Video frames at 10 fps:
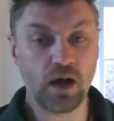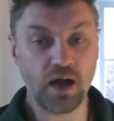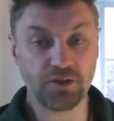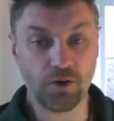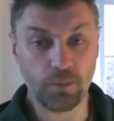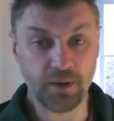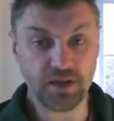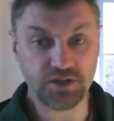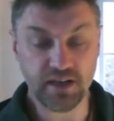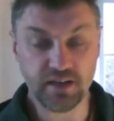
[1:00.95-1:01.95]
other
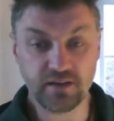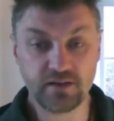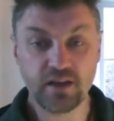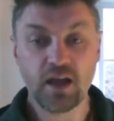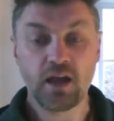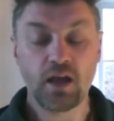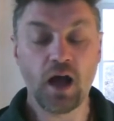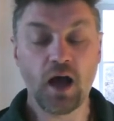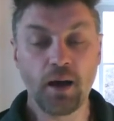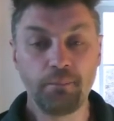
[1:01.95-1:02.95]
RPGs,
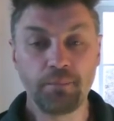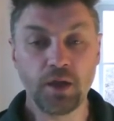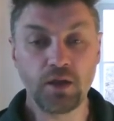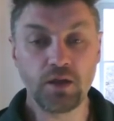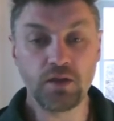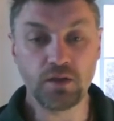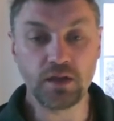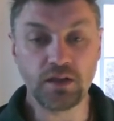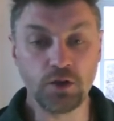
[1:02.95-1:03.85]
you